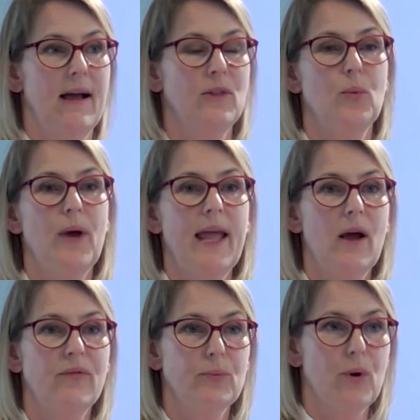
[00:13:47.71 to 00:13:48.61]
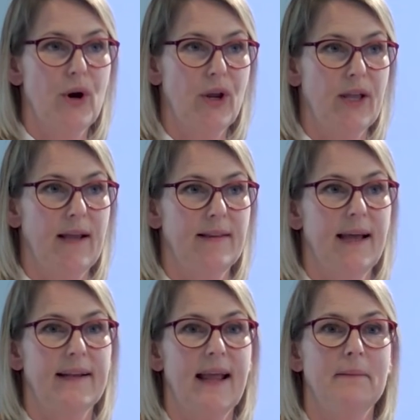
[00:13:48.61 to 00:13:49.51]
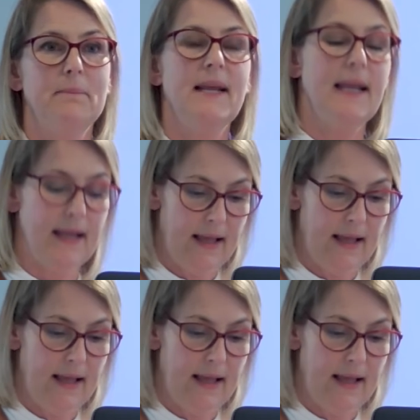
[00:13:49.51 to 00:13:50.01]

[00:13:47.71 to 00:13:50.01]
the way of working that can be